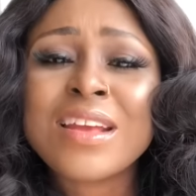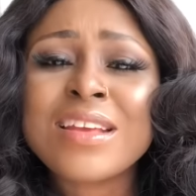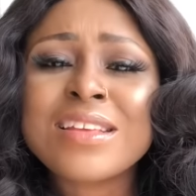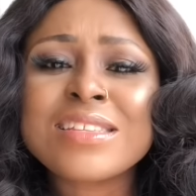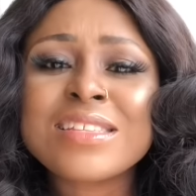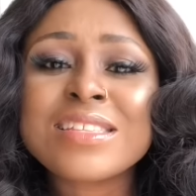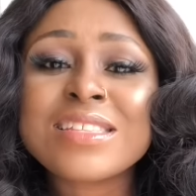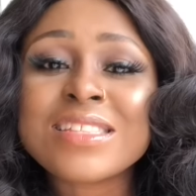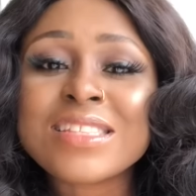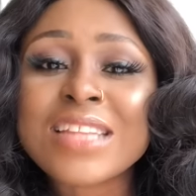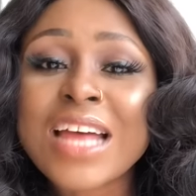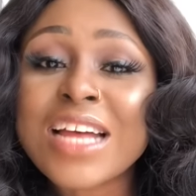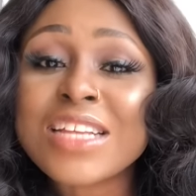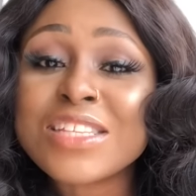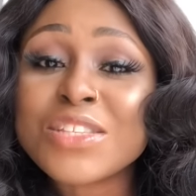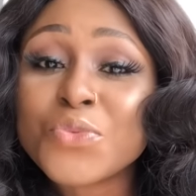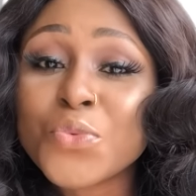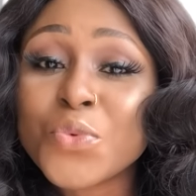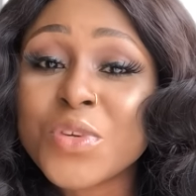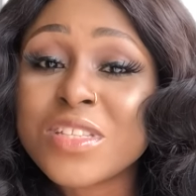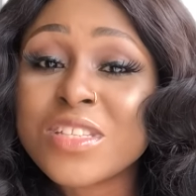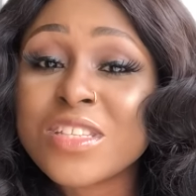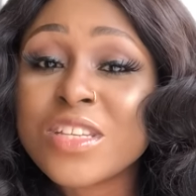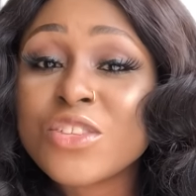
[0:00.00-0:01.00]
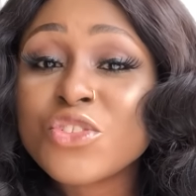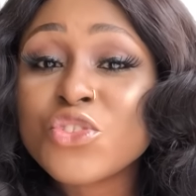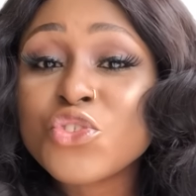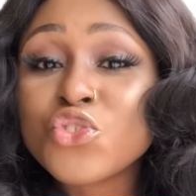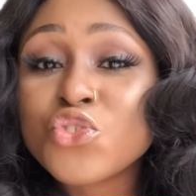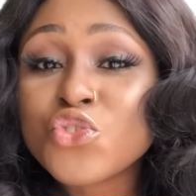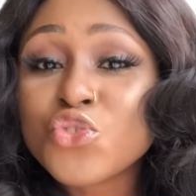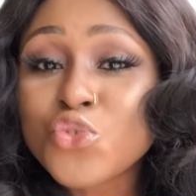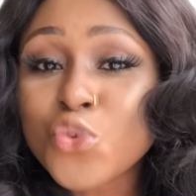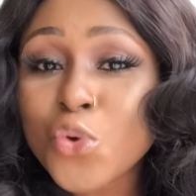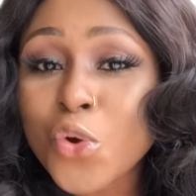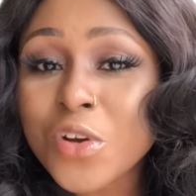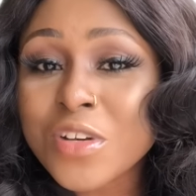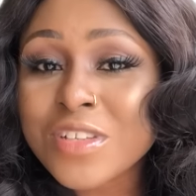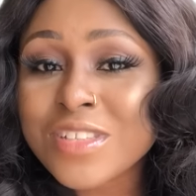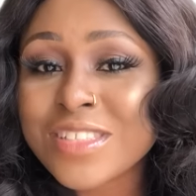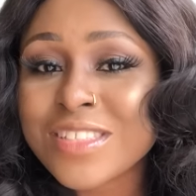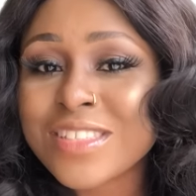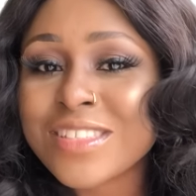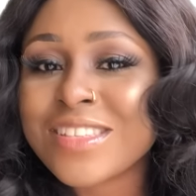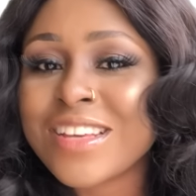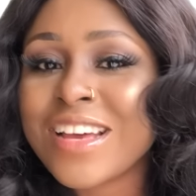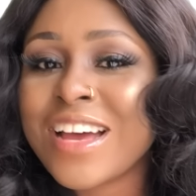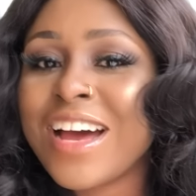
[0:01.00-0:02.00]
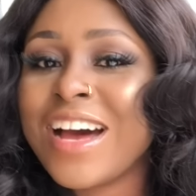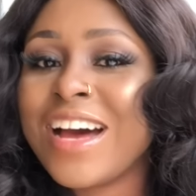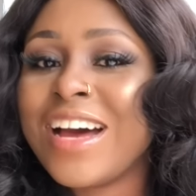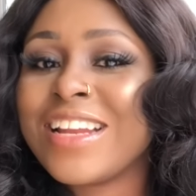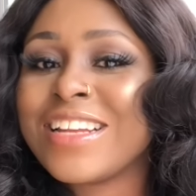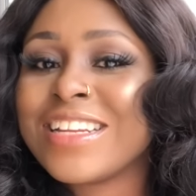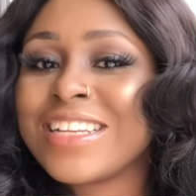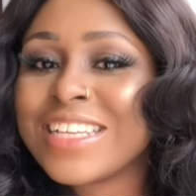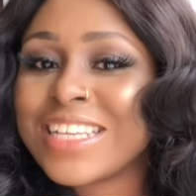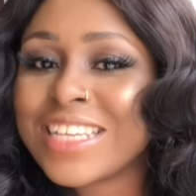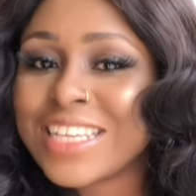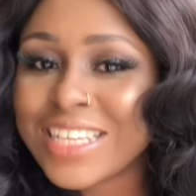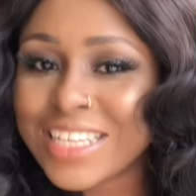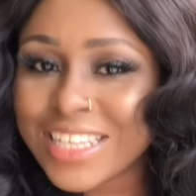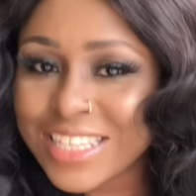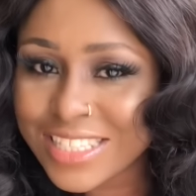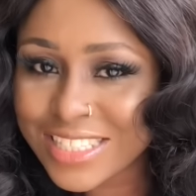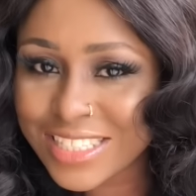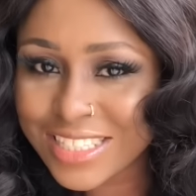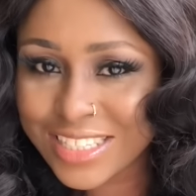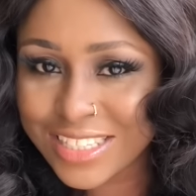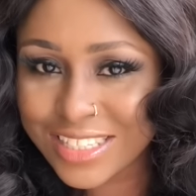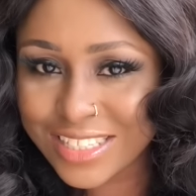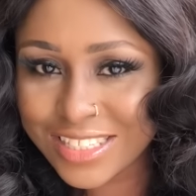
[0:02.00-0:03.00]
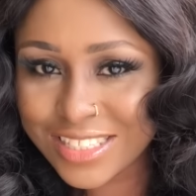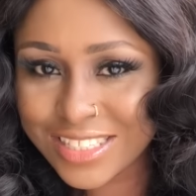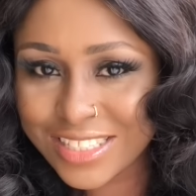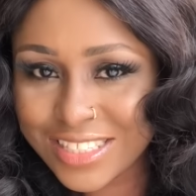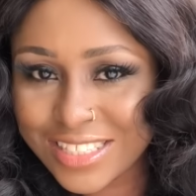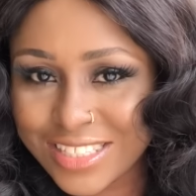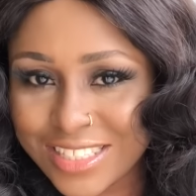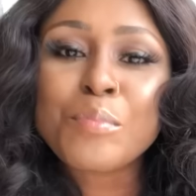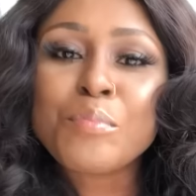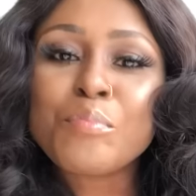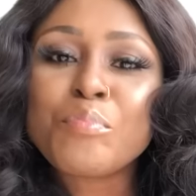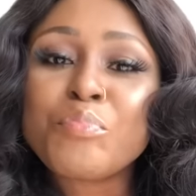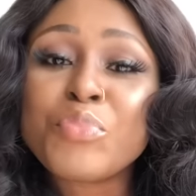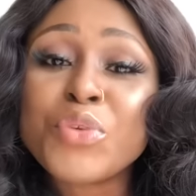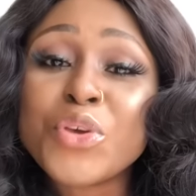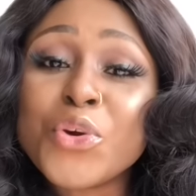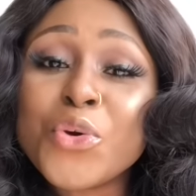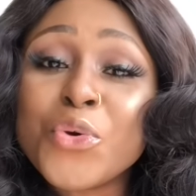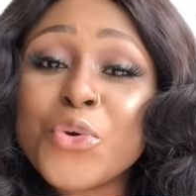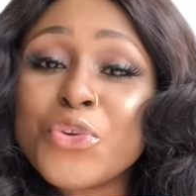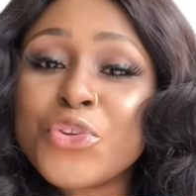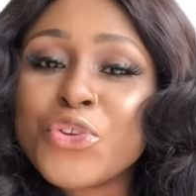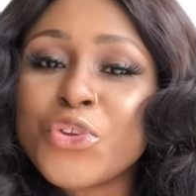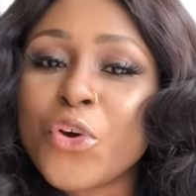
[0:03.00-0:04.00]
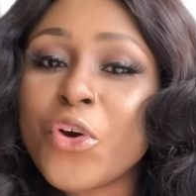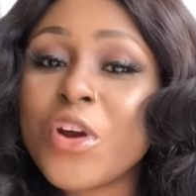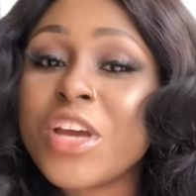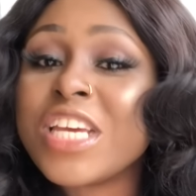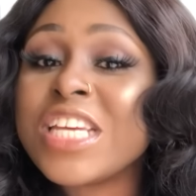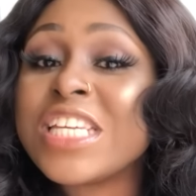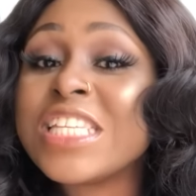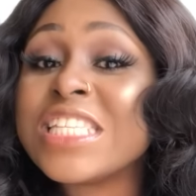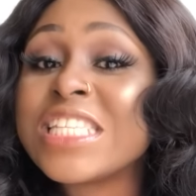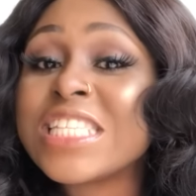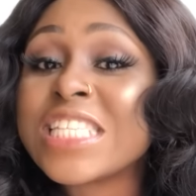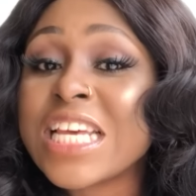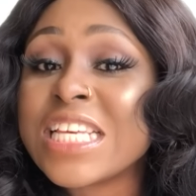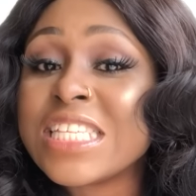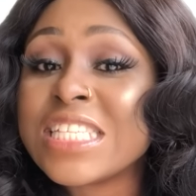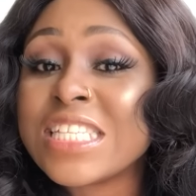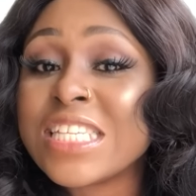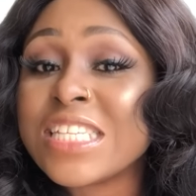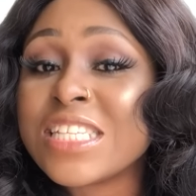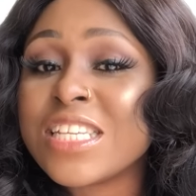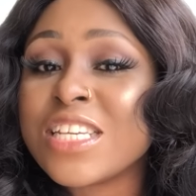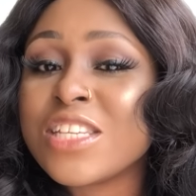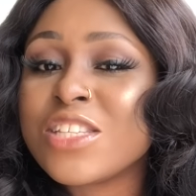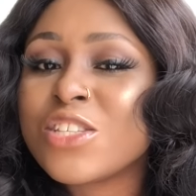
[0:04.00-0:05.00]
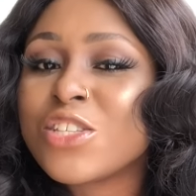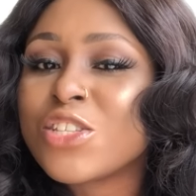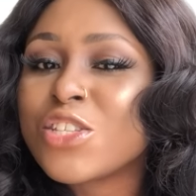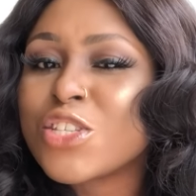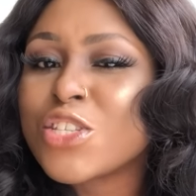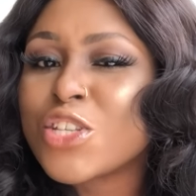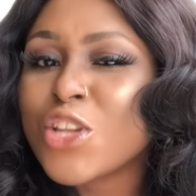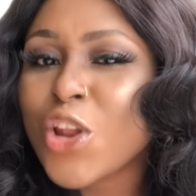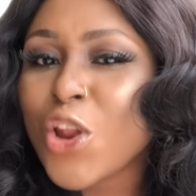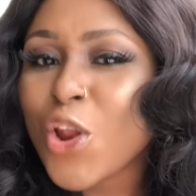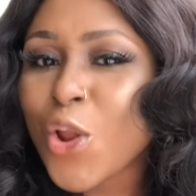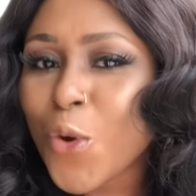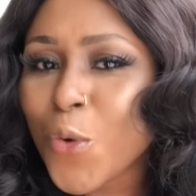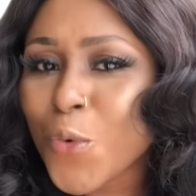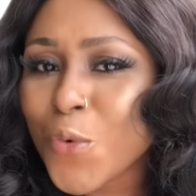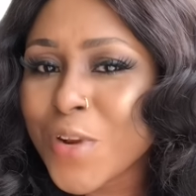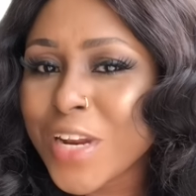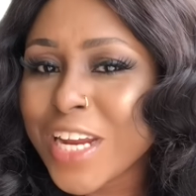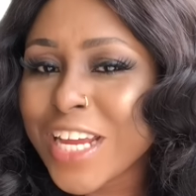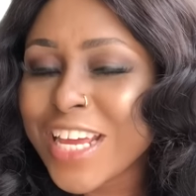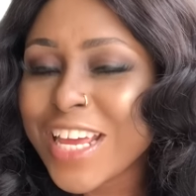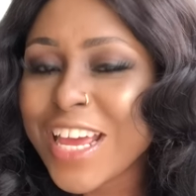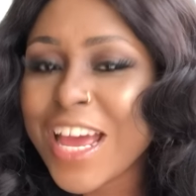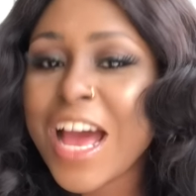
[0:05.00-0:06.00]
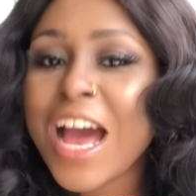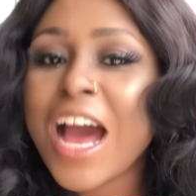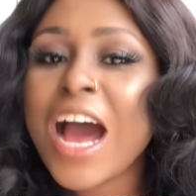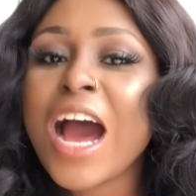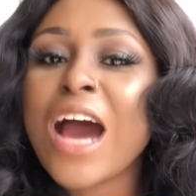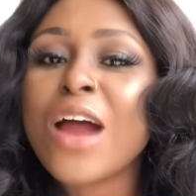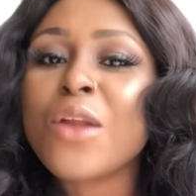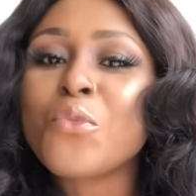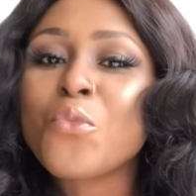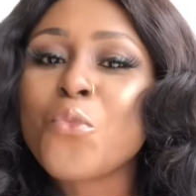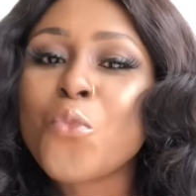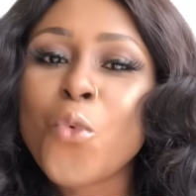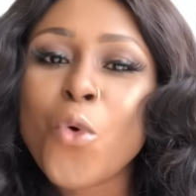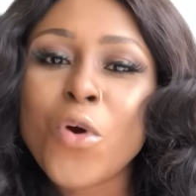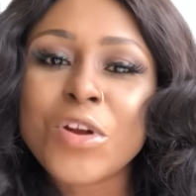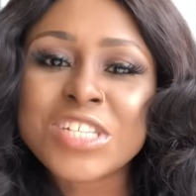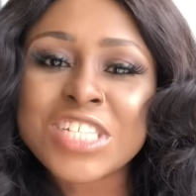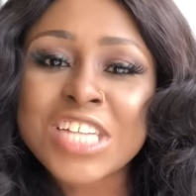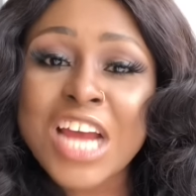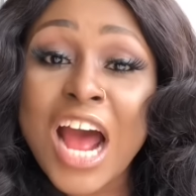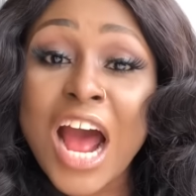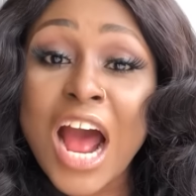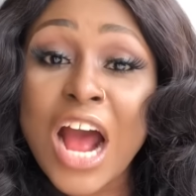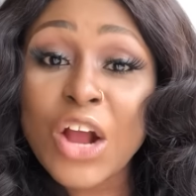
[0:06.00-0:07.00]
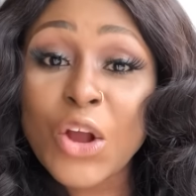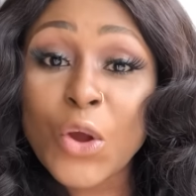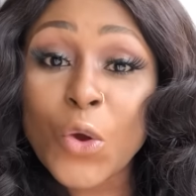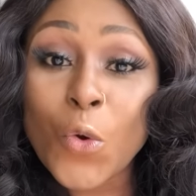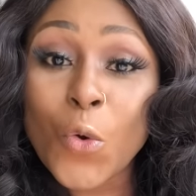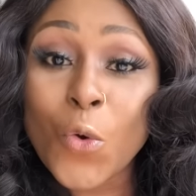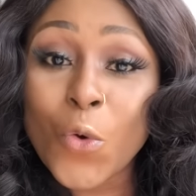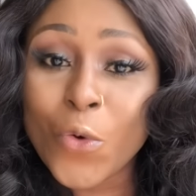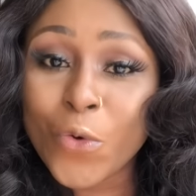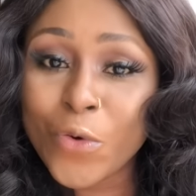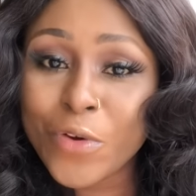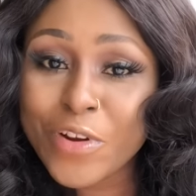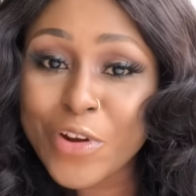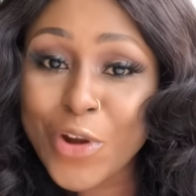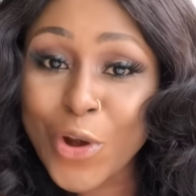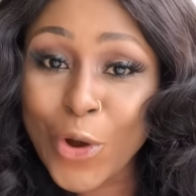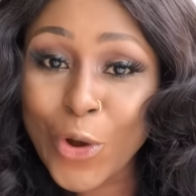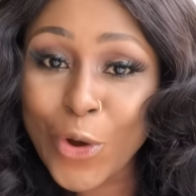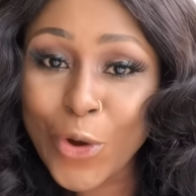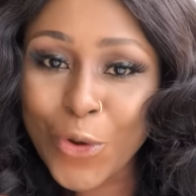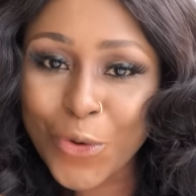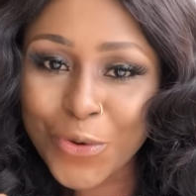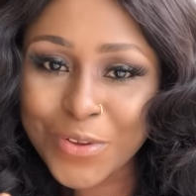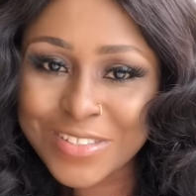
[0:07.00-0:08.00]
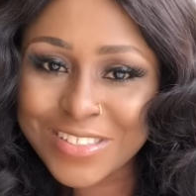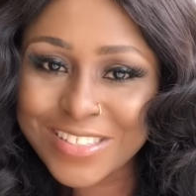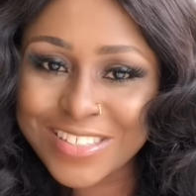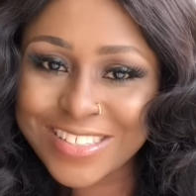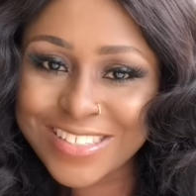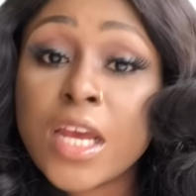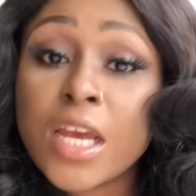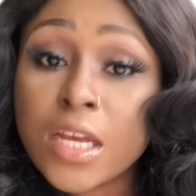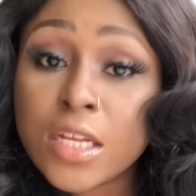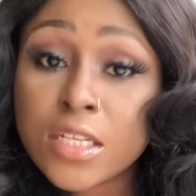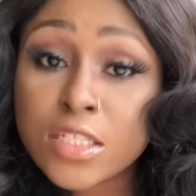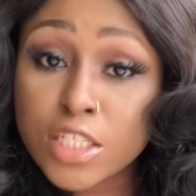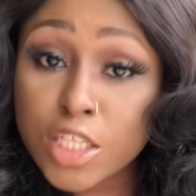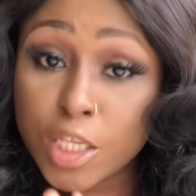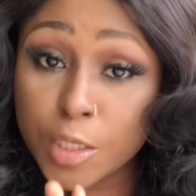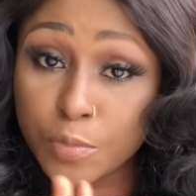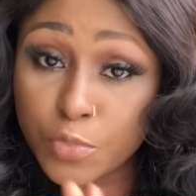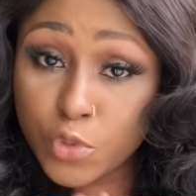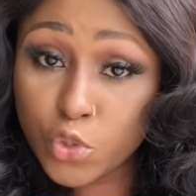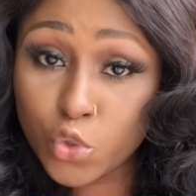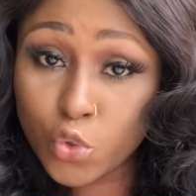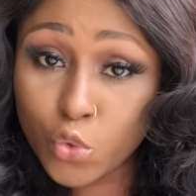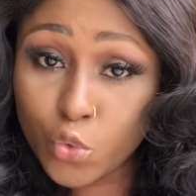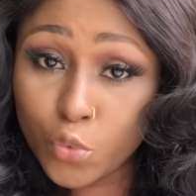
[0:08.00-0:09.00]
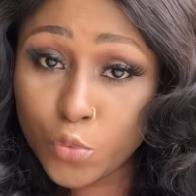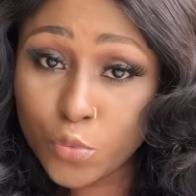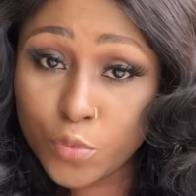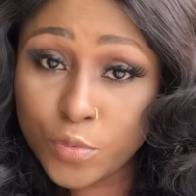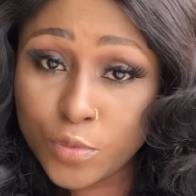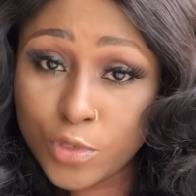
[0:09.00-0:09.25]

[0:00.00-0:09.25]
Start with strokes and kisses. Build your intensity slowly and watch her go nuts. Tip 2.